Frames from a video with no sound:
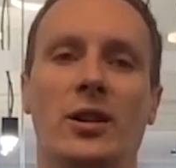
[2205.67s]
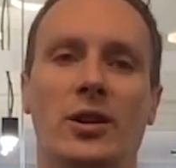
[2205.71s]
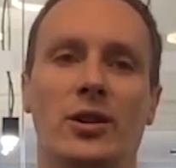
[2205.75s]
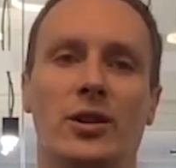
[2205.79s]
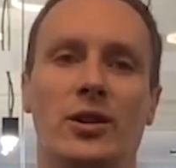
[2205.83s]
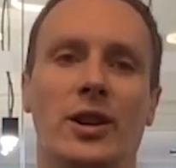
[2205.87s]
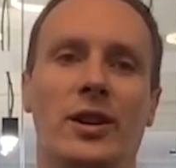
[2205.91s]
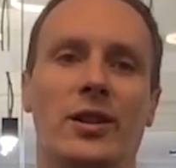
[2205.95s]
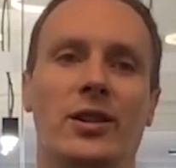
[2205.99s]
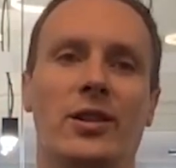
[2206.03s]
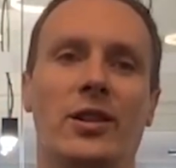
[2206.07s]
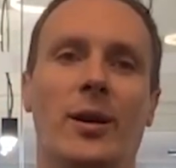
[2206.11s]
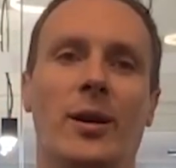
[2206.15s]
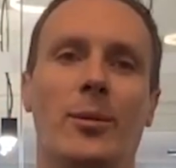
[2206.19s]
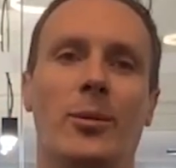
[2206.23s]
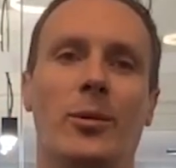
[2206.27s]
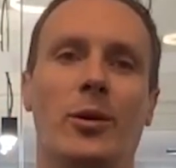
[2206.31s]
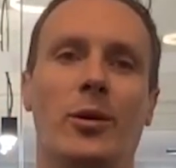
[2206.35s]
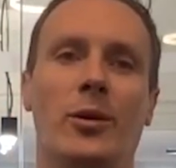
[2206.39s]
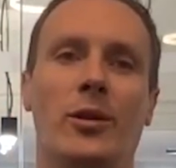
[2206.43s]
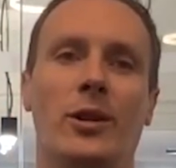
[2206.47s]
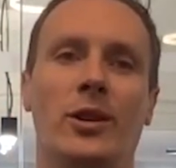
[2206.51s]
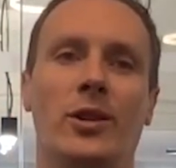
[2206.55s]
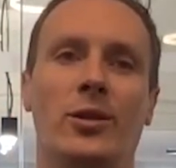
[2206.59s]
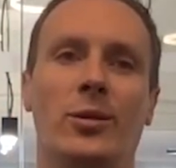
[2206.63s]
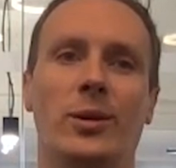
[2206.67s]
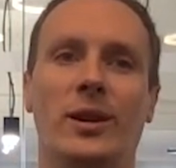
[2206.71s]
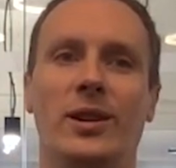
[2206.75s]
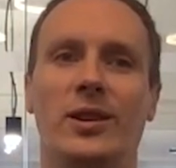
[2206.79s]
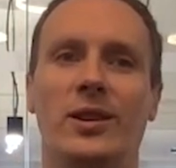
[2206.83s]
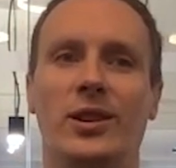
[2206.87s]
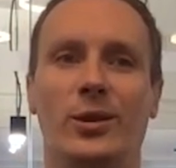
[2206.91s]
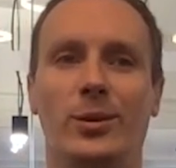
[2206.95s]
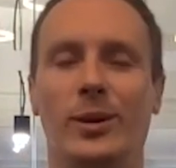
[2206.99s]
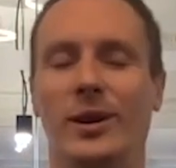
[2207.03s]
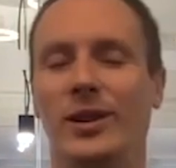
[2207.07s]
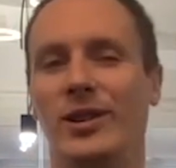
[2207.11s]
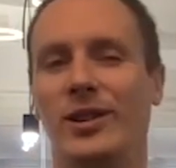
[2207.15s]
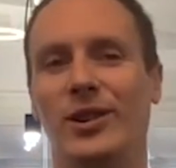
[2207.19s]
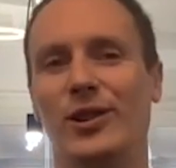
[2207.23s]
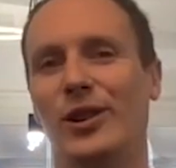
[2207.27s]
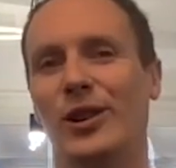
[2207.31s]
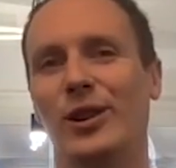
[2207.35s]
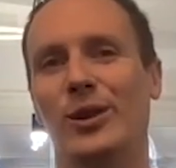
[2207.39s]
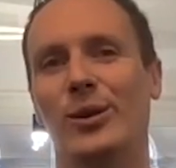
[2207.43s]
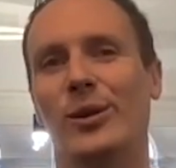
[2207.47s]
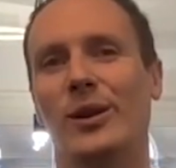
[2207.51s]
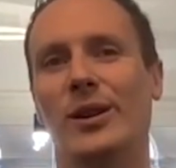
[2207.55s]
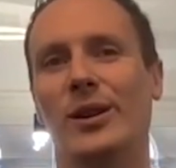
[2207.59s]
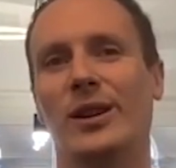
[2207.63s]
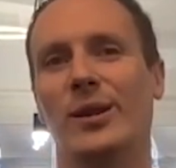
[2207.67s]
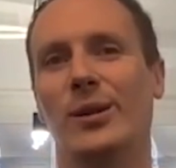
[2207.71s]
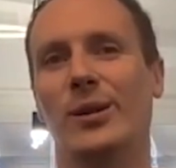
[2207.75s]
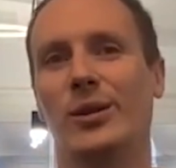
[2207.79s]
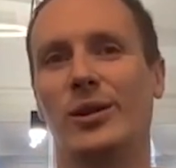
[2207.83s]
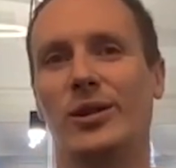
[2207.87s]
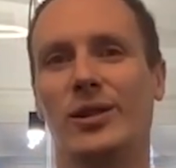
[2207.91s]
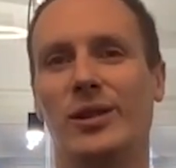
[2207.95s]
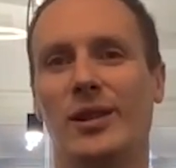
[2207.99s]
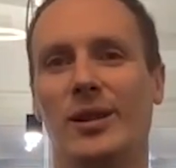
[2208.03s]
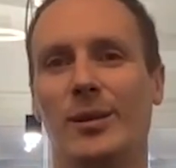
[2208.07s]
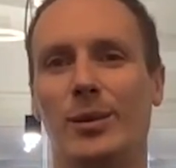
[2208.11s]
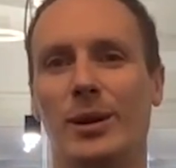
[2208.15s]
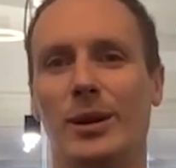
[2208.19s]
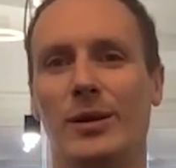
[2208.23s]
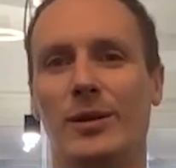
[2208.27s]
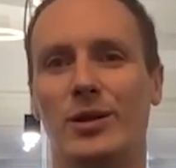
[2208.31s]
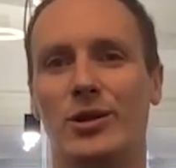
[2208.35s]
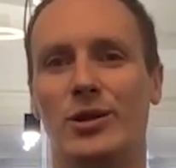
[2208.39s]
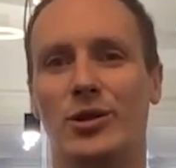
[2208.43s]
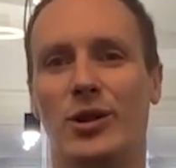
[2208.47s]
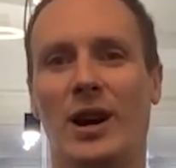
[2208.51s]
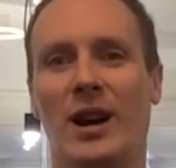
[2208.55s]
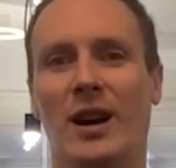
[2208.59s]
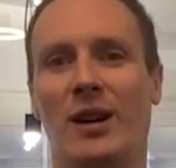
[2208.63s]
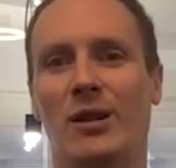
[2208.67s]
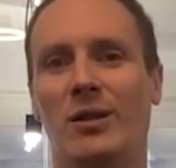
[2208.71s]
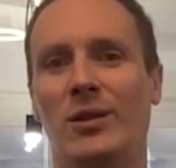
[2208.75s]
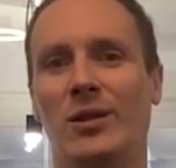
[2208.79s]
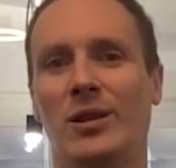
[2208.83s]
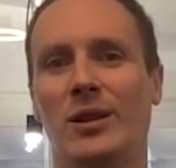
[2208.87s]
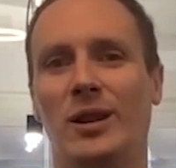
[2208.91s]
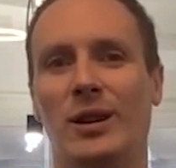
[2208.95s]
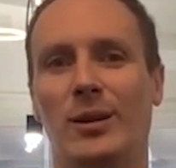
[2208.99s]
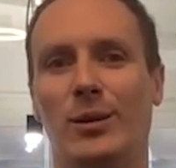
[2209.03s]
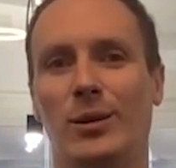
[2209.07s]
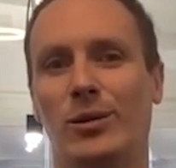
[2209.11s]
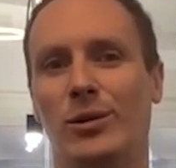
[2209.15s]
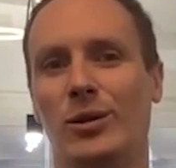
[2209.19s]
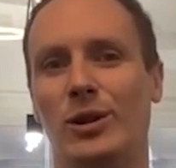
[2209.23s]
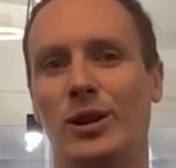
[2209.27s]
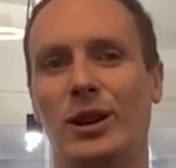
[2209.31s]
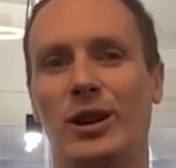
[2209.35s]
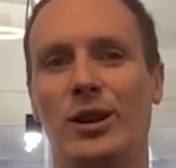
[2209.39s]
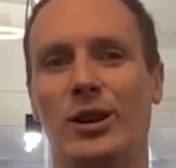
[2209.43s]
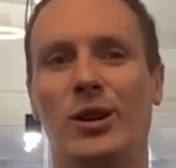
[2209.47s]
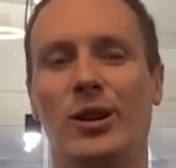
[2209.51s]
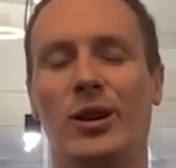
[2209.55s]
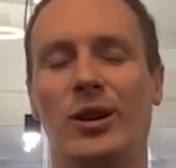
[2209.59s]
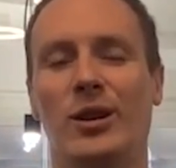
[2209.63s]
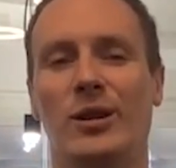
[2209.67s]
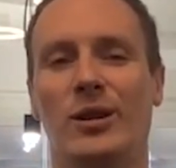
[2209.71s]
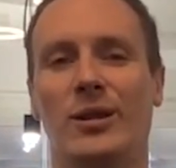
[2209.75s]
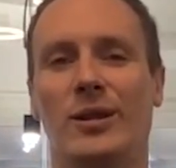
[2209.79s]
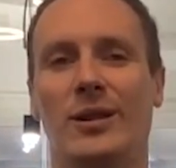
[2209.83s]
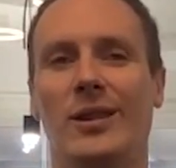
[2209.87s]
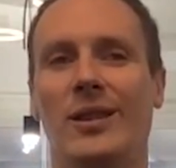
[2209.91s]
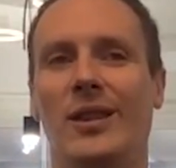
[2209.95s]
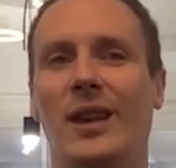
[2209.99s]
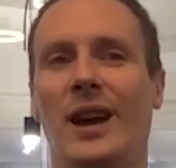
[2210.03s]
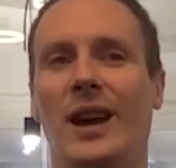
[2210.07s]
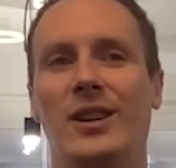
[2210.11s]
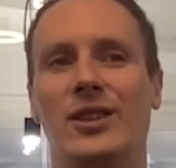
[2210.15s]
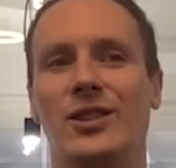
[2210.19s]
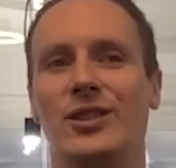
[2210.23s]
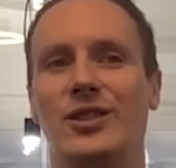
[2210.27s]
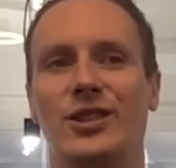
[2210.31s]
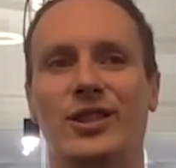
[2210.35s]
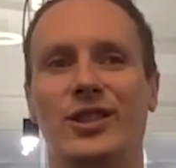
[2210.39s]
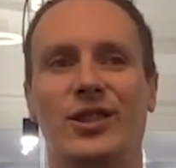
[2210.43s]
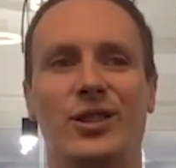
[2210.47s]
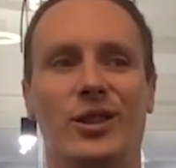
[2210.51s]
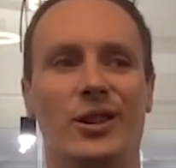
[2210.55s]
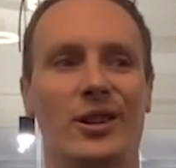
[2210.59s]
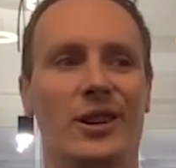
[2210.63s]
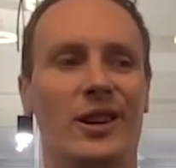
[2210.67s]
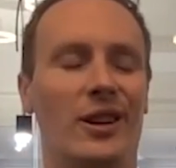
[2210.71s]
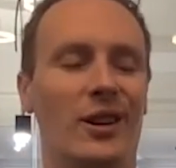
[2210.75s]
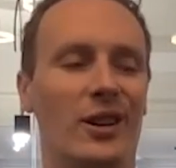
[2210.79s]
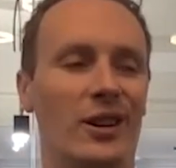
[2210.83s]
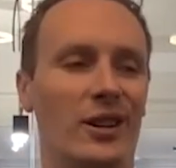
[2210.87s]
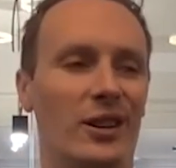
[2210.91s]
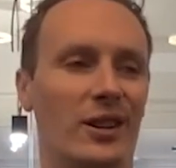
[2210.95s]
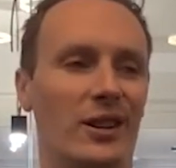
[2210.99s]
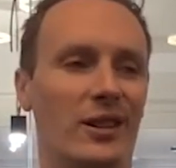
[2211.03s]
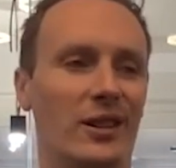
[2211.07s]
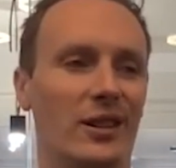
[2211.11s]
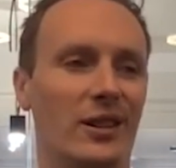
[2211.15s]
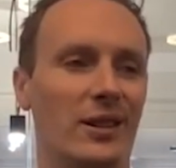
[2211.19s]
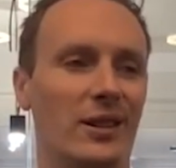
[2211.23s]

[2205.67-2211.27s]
gosh, that summer in 2022 when there was a bit of a drought and it was really hot, that's just sort of like